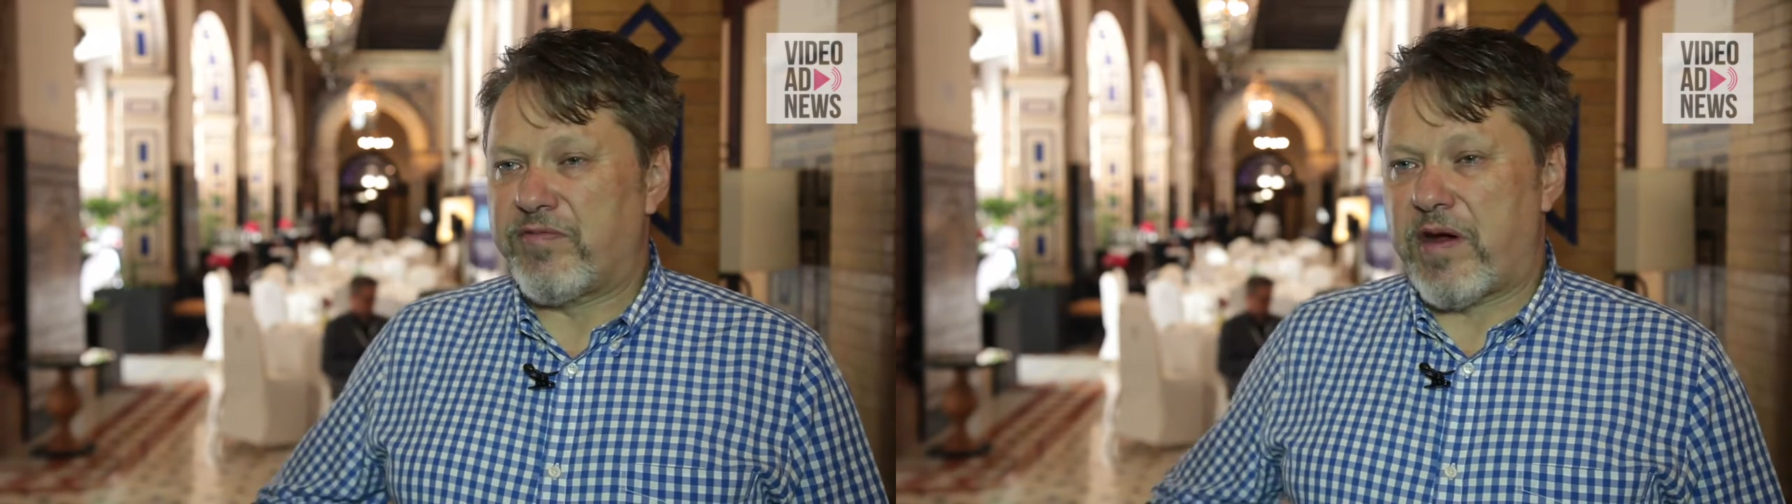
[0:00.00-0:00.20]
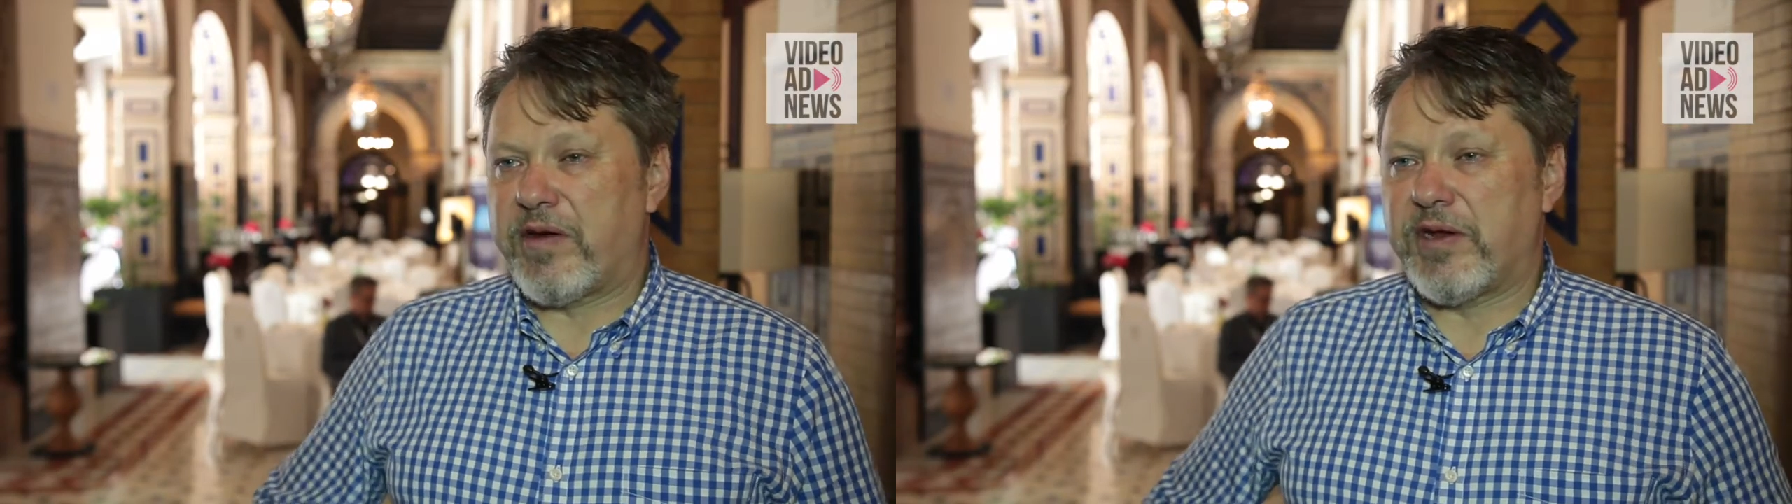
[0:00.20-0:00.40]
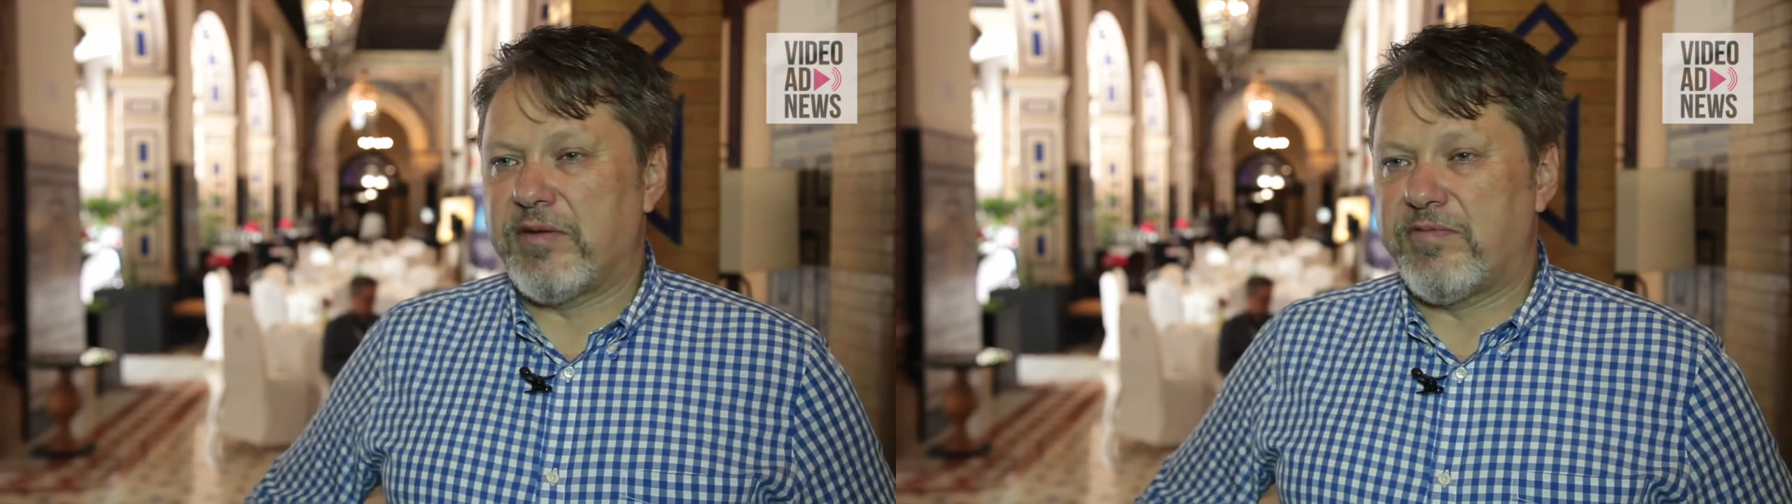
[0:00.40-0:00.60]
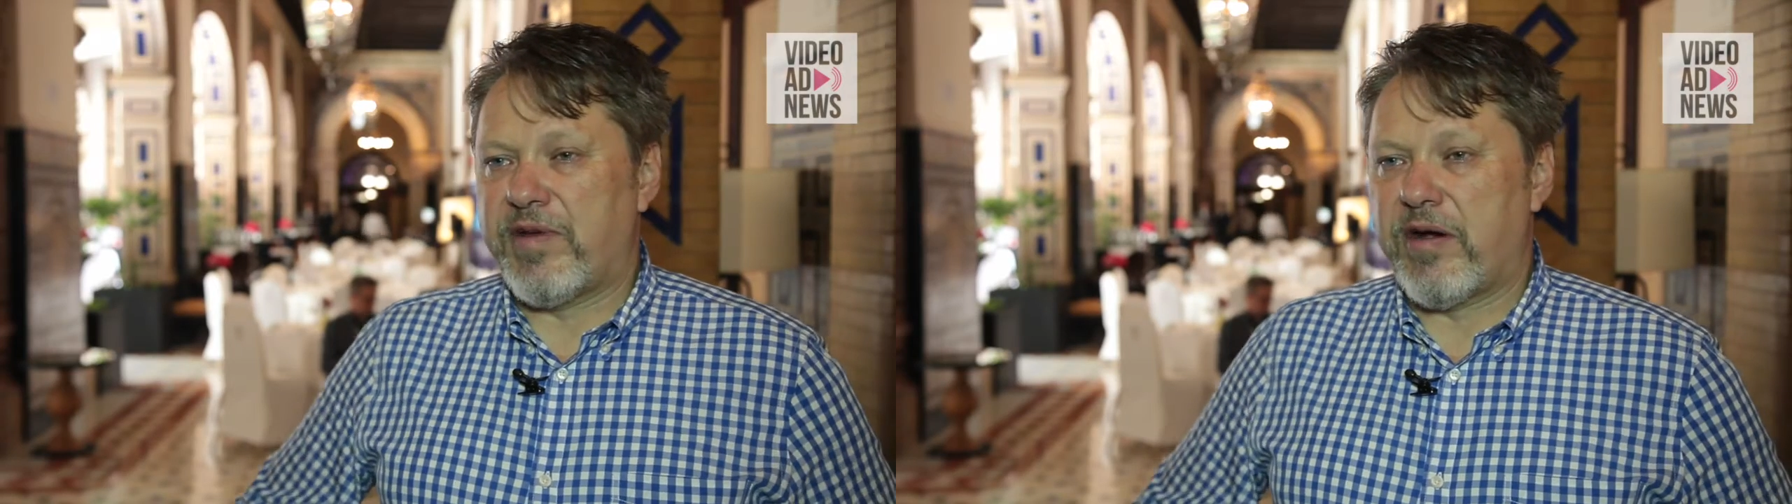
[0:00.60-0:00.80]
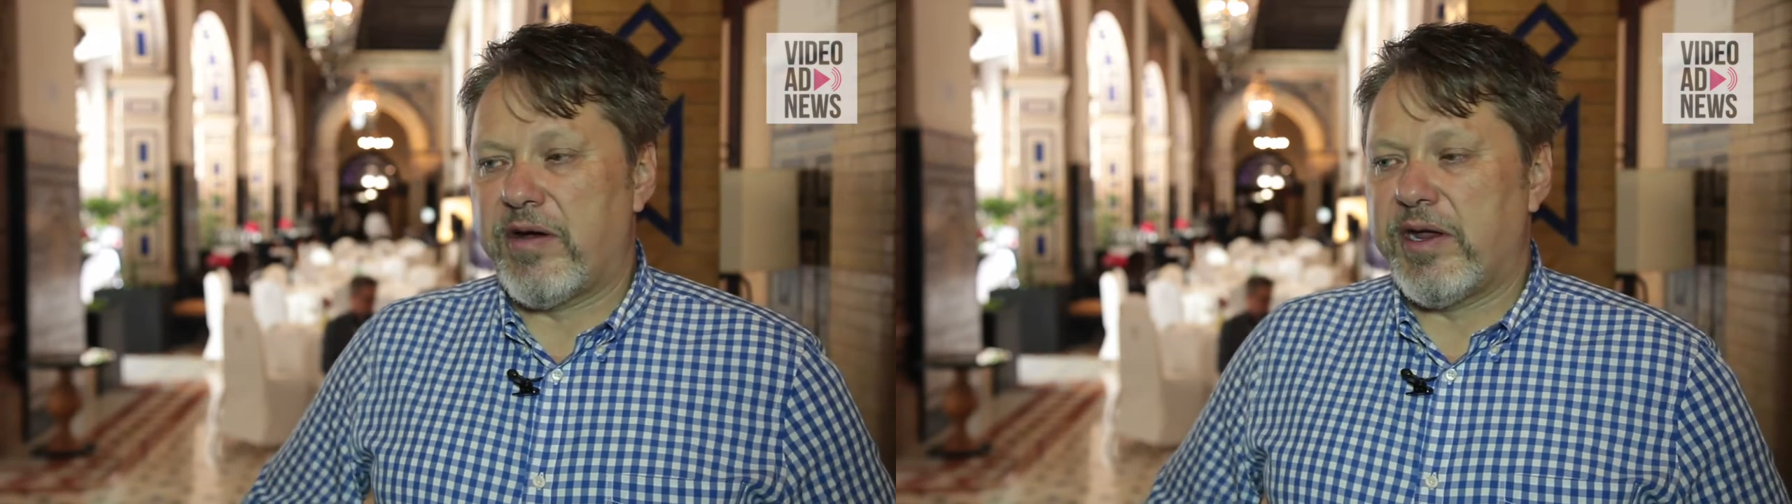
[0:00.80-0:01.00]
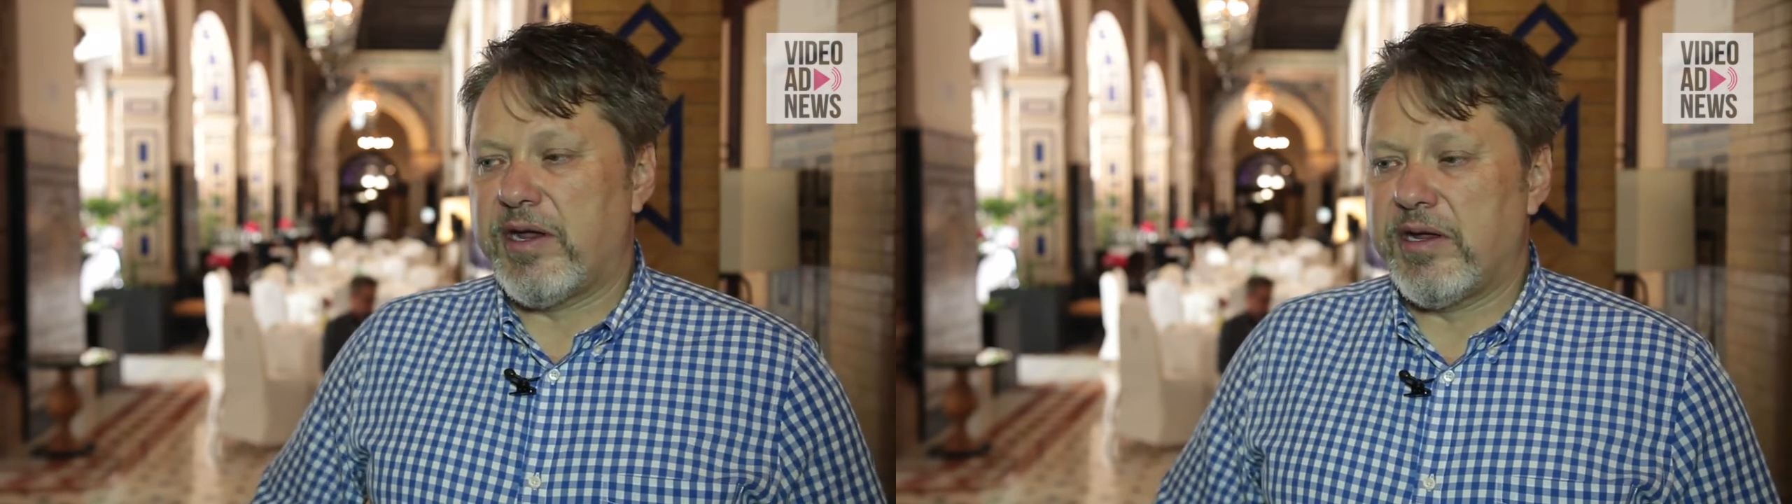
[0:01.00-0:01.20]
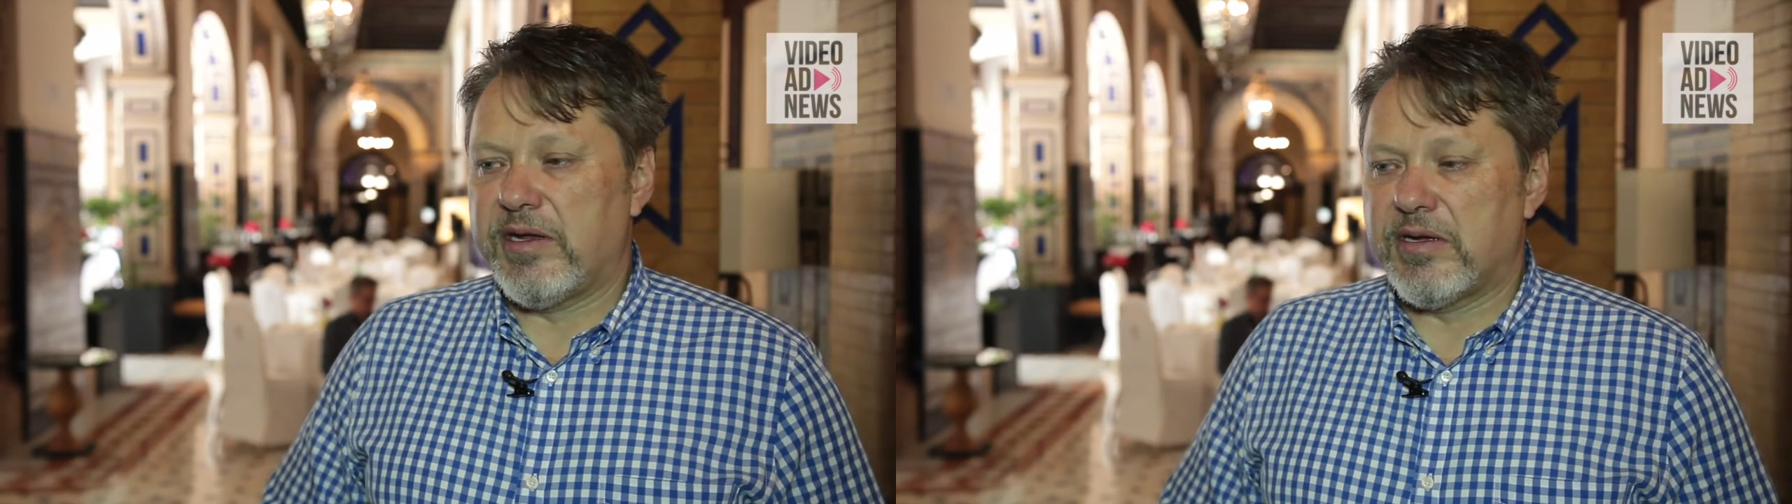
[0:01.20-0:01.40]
very, very,